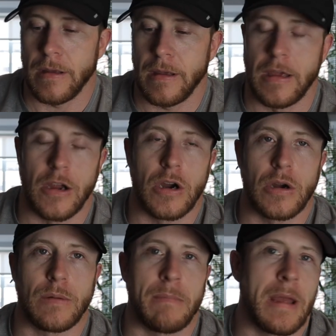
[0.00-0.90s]

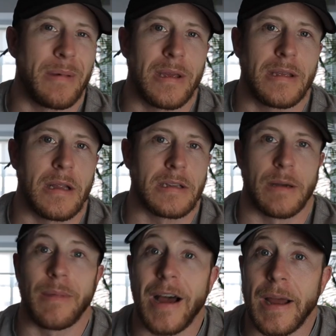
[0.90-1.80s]
hear maybe
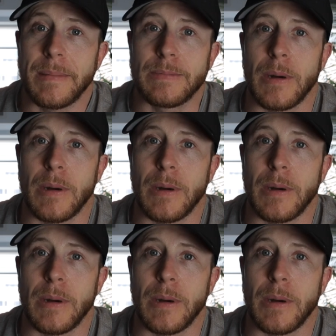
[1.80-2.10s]
sometimes,